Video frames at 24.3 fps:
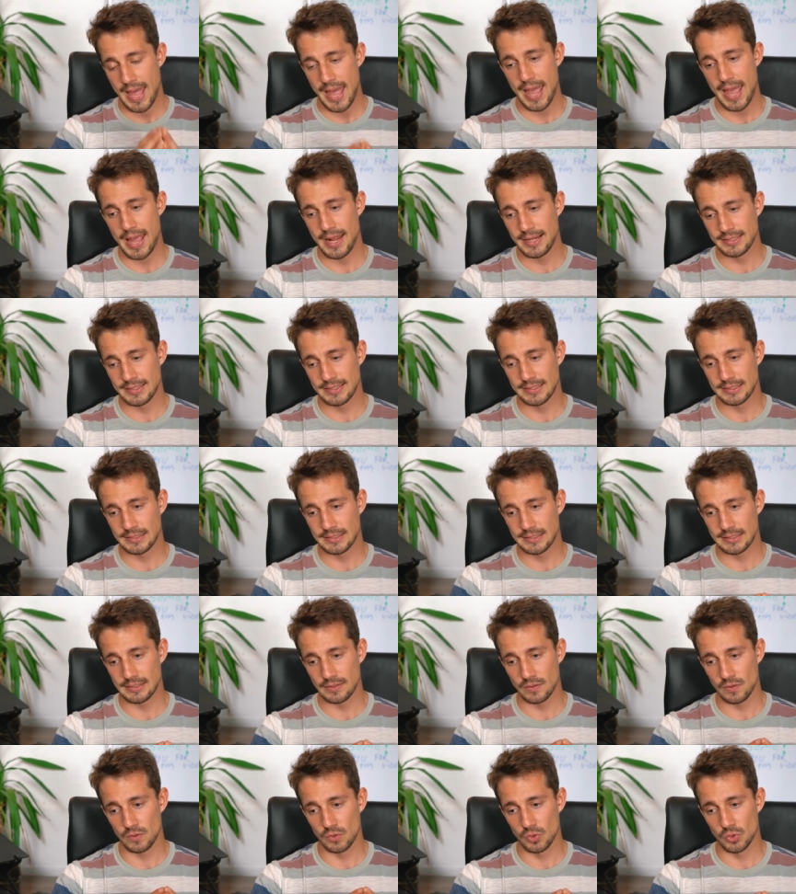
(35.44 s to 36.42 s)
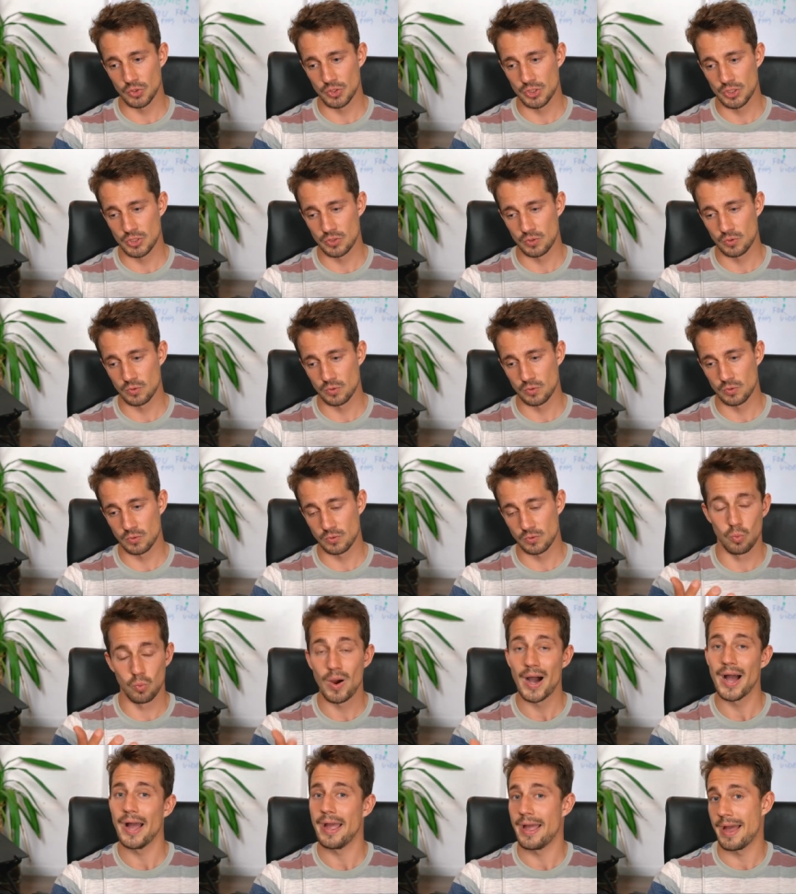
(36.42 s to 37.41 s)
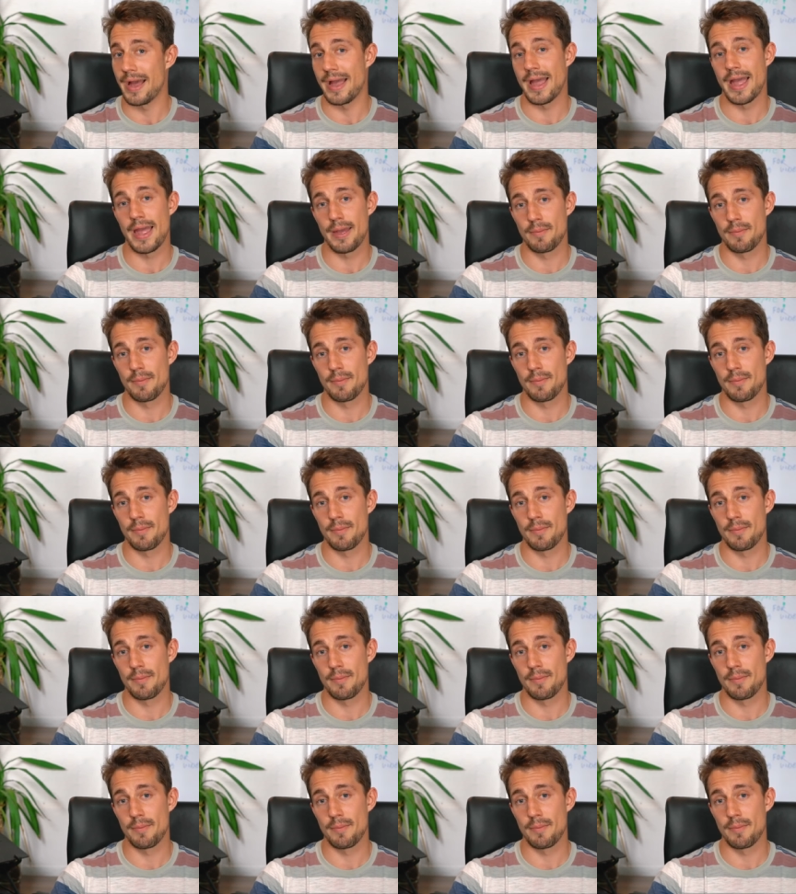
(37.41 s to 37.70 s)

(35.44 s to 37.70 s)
and also why I